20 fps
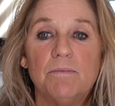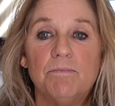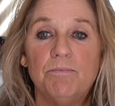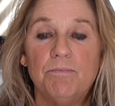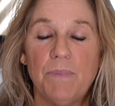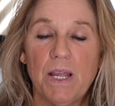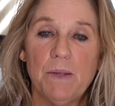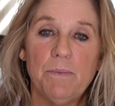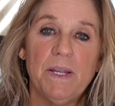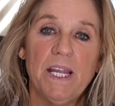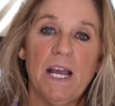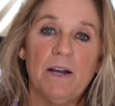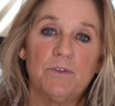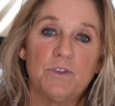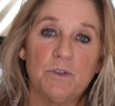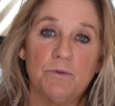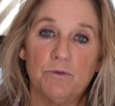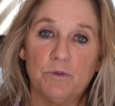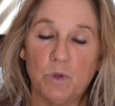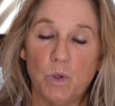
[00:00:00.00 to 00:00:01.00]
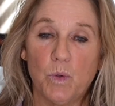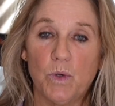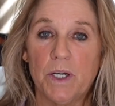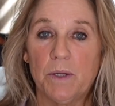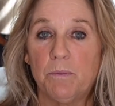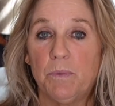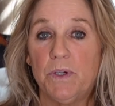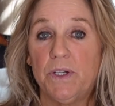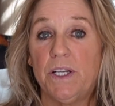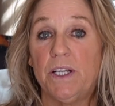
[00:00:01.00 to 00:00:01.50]
maybe have some
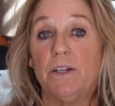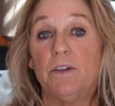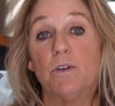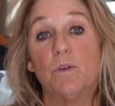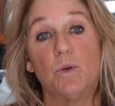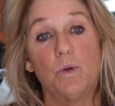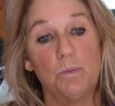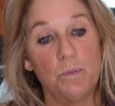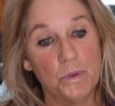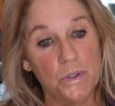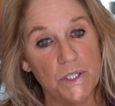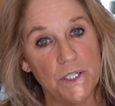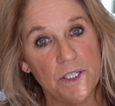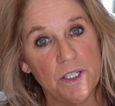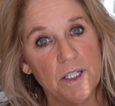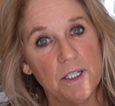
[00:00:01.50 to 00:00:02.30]
flooring put in, or put it